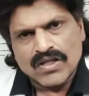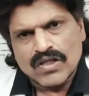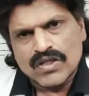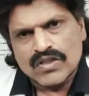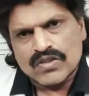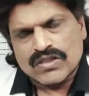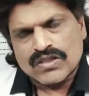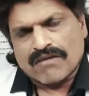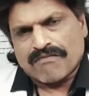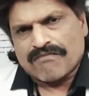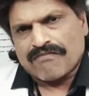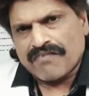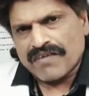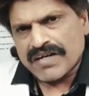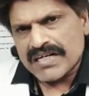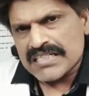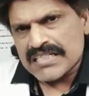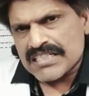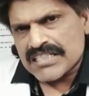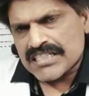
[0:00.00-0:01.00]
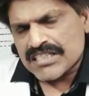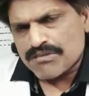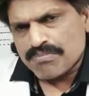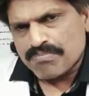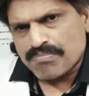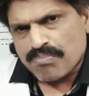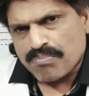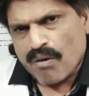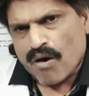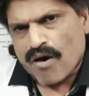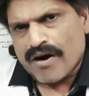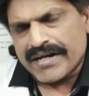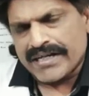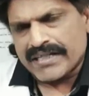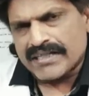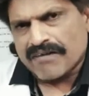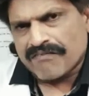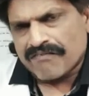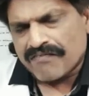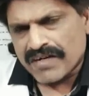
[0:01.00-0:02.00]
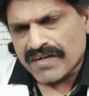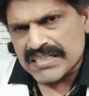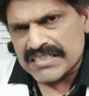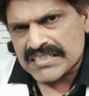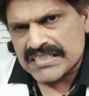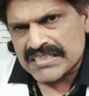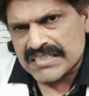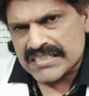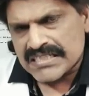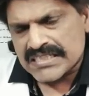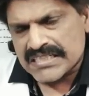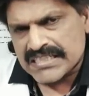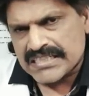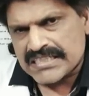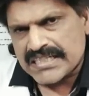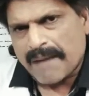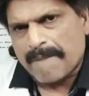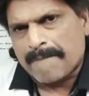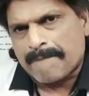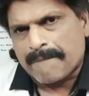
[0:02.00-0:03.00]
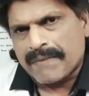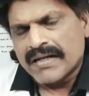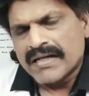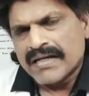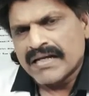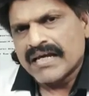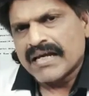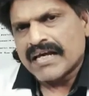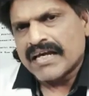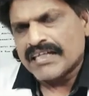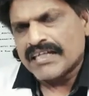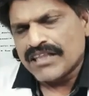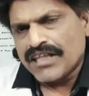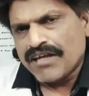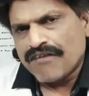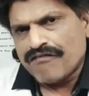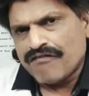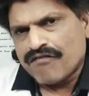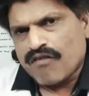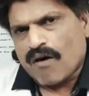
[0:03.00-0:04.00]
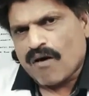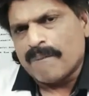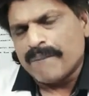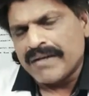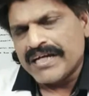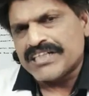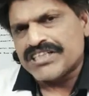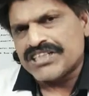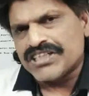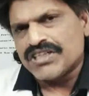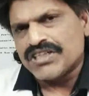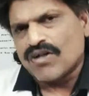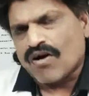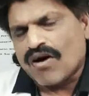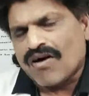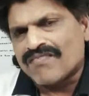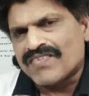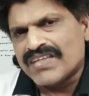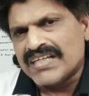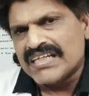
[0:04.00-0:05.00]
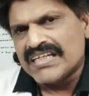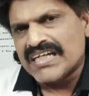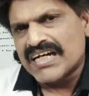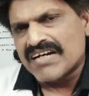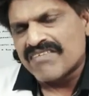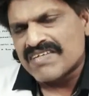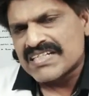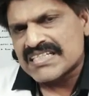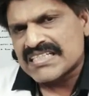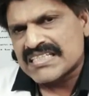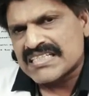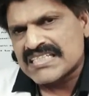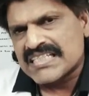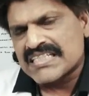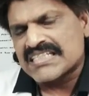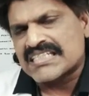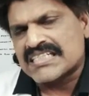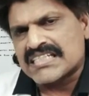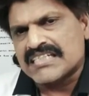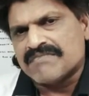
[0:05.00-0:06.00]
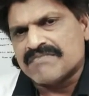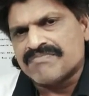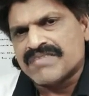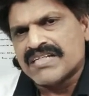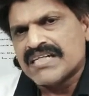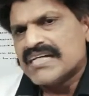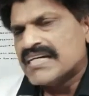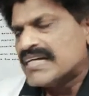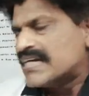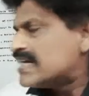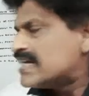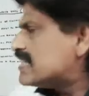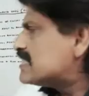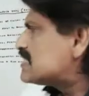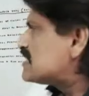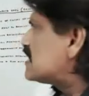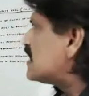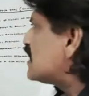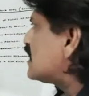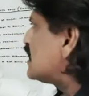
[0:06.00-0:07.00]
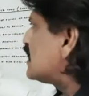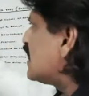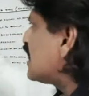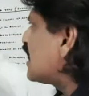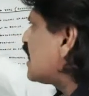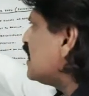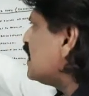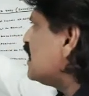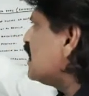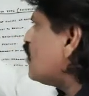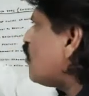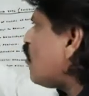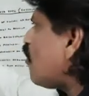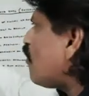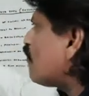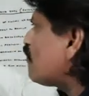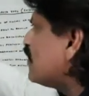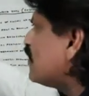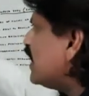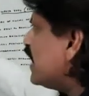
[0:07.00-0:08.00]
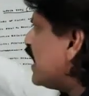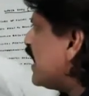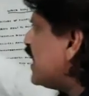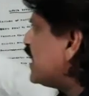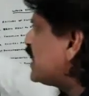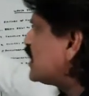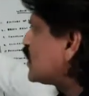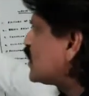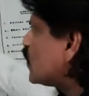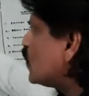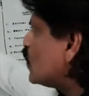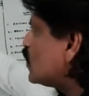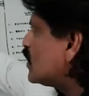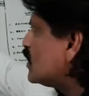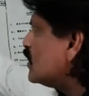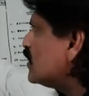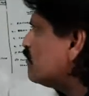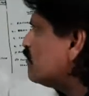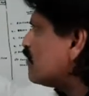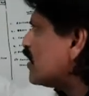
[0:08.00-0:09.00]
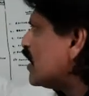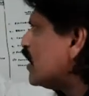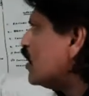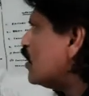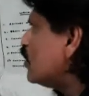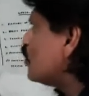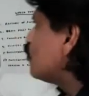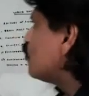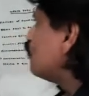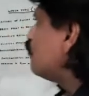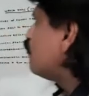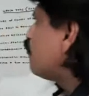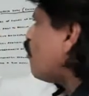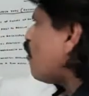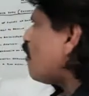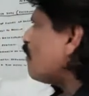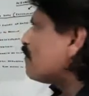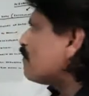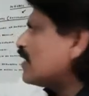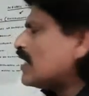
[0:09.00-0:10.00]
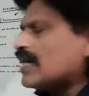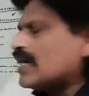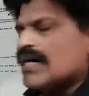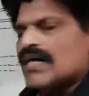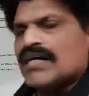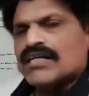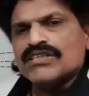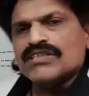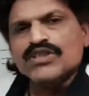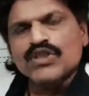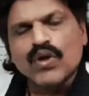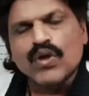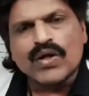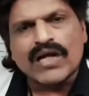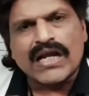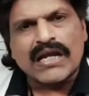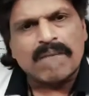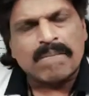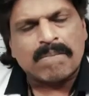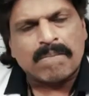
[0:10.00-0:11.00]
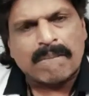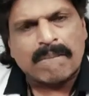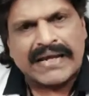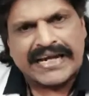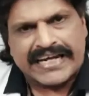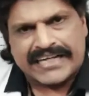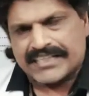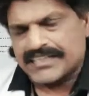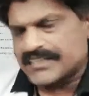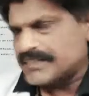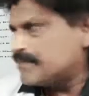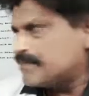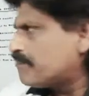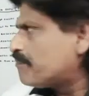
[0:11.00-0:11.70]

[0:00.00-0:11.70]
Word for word: So the first point, the first step in the formation of the nervous system is the thickening of the ectoderm to form the neural plate.